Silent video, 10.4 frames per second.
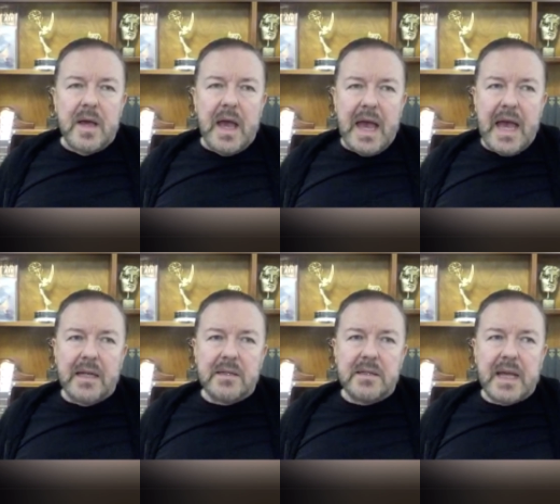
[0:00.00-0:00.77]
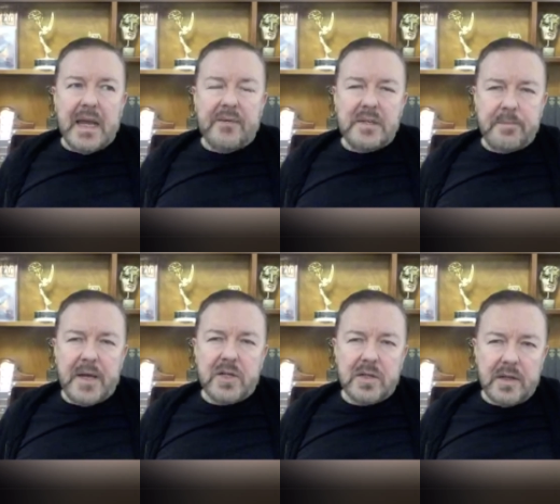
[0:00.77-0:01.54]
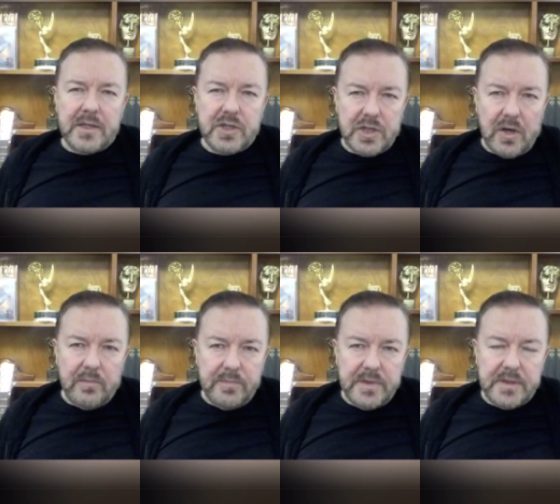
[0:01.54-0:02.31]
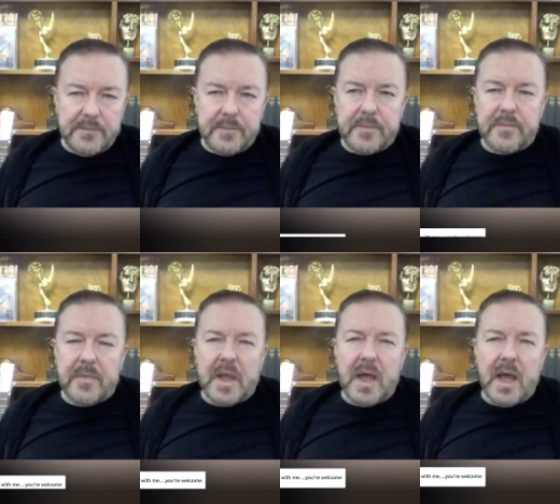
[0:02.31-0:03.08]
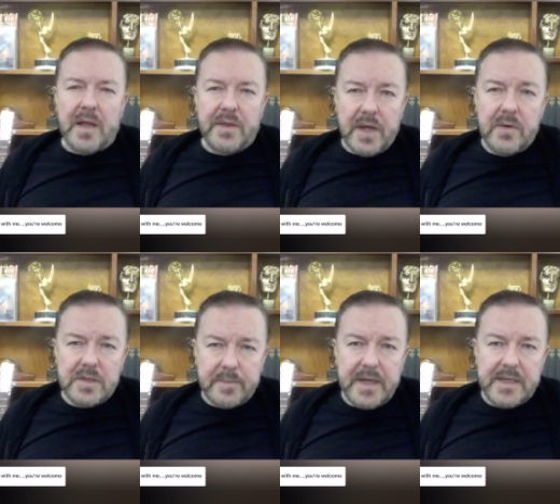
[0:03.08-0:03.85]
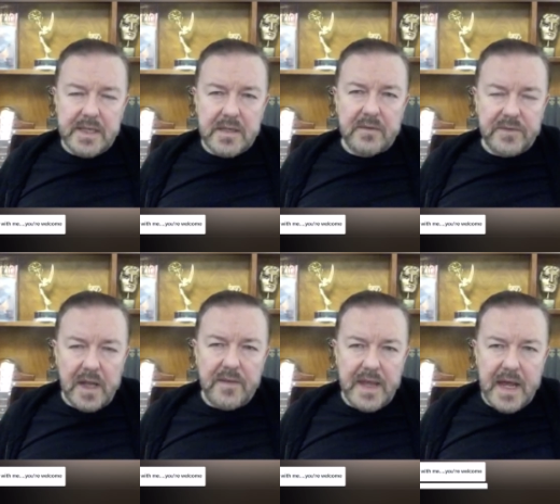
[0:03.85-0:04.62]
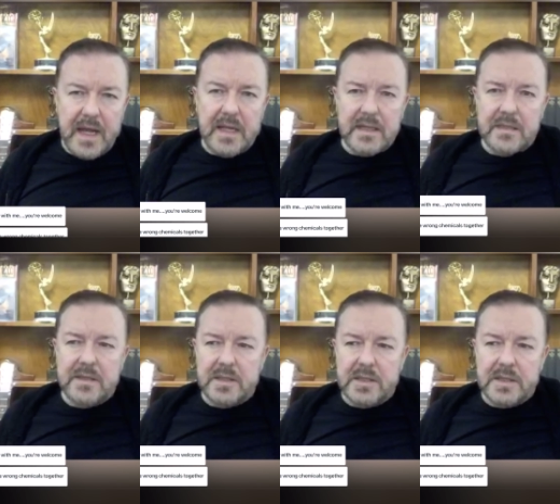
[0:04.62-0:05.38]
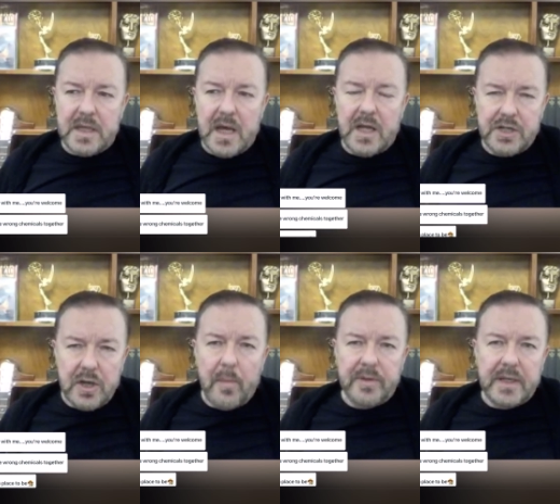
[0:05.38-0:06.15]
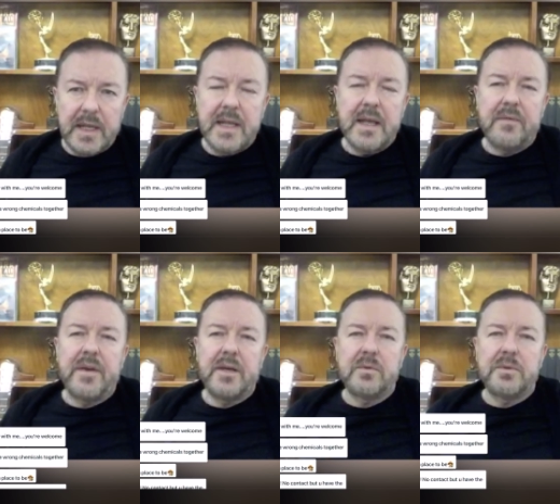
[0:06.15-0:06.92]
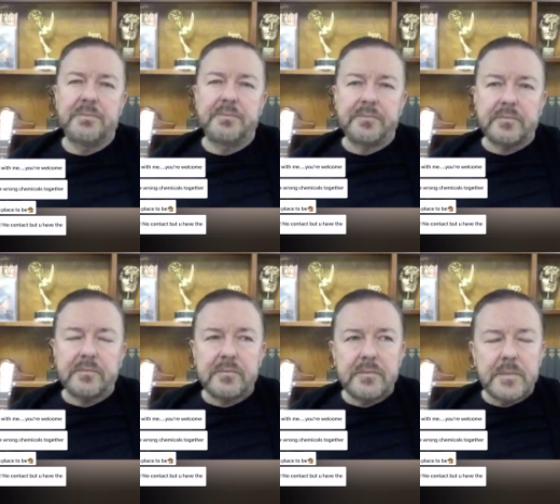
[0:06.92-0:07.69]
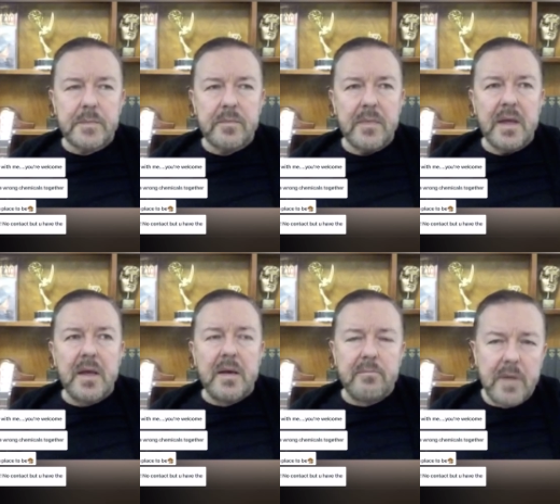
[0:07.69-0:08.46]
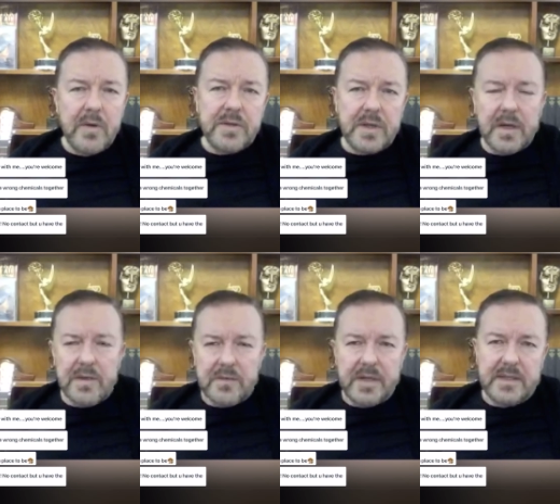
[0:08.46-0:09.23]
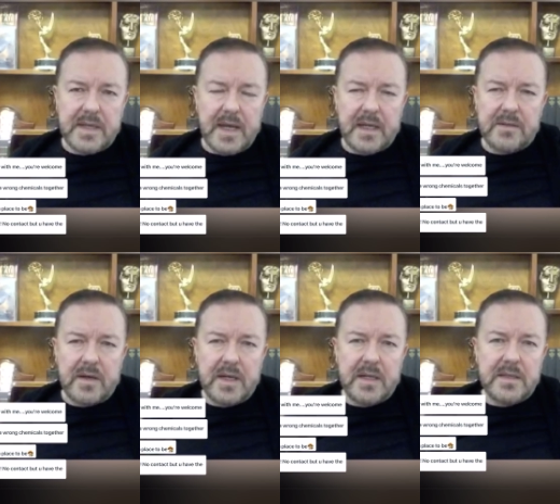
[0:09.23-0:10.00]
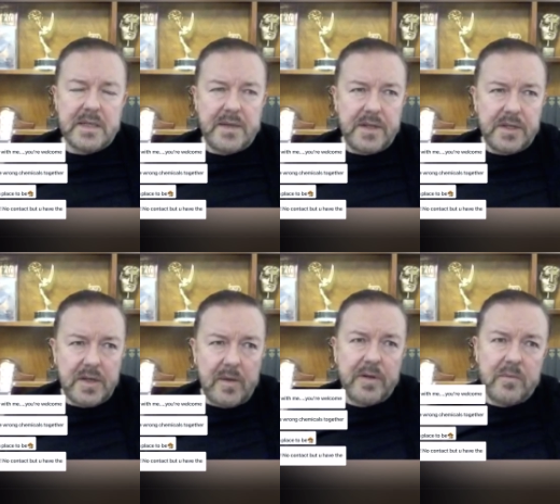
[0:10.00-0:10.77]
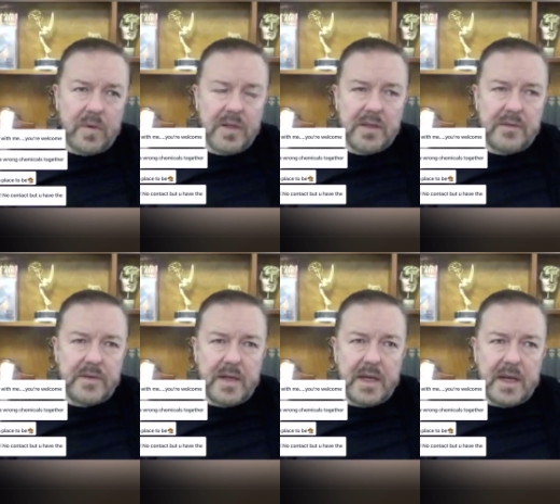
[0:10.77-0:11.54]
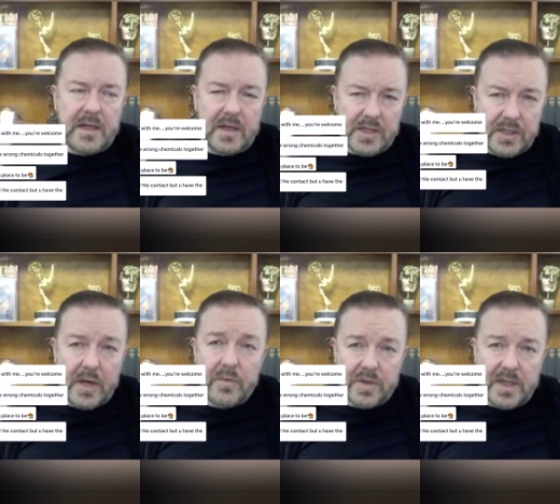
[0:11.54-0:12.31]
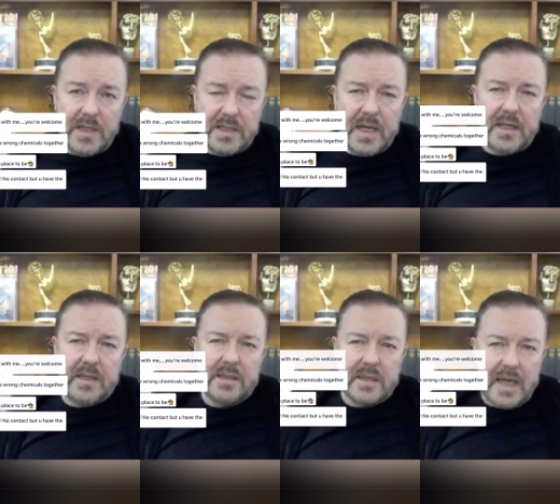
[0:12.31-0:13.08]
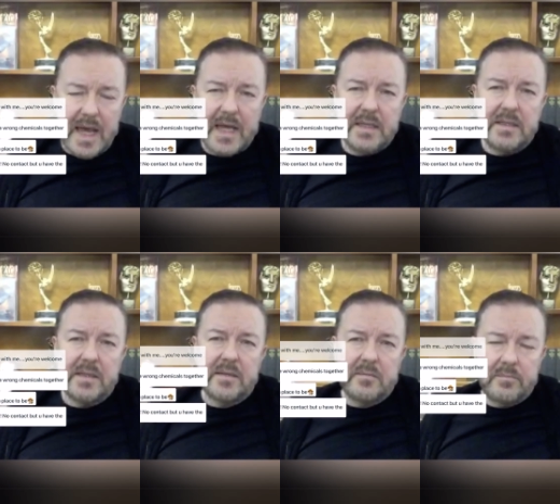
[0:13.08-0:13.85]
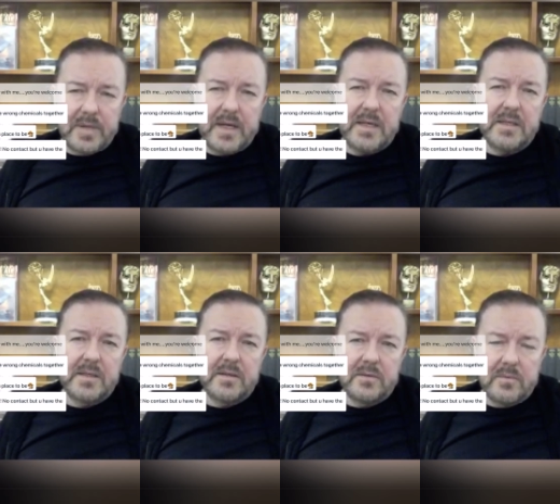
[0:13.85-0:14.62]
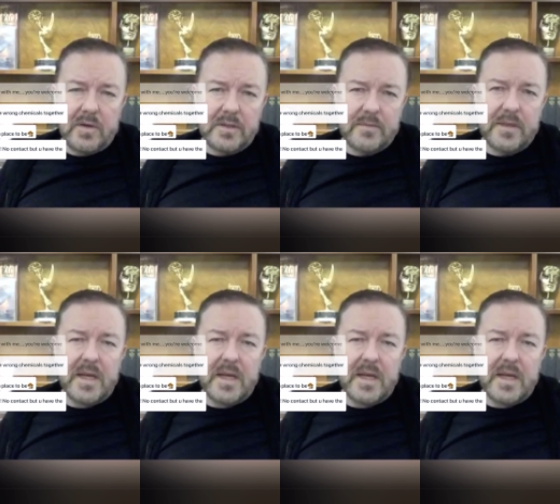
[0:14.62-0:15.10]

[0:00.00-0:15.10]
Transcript: And they have specialised jobs. And those species that have done that are dominant in their field. Most of those are insects, right? And the dominant ones that have done it are like social insects, ants, bees, wasps.